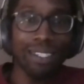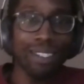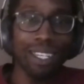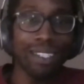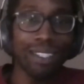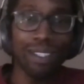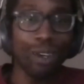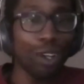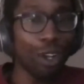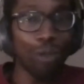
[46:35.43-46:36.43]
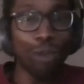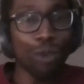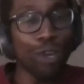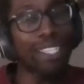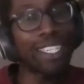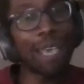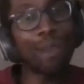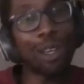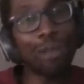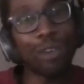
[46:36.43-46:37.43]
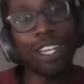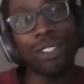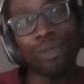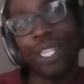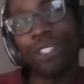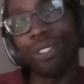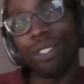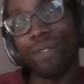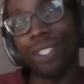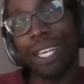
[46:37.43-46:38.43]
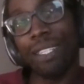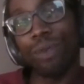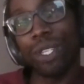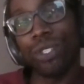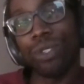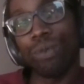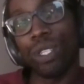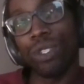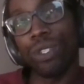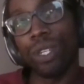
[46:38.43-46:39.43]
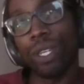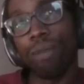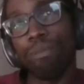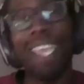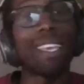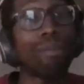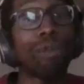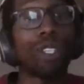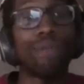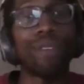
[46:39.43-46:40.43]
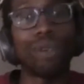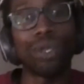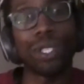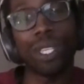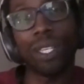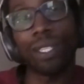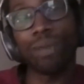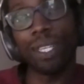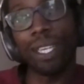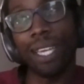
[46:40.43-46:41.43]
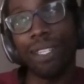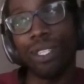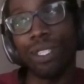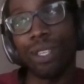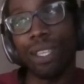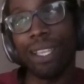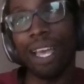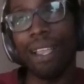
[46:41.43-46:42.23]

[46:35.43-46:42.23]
It's got a lot more red tape, a lot more administrative tasks, which make it more difficult to engage in. So I think